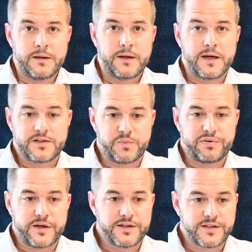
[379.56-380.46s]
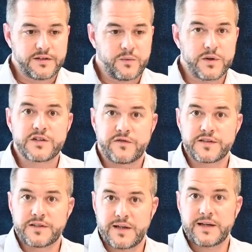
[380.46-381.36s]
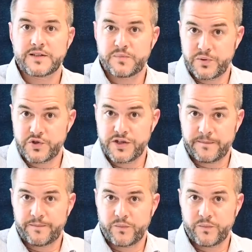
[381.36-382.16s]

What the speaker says: at a price which fits the client's budget,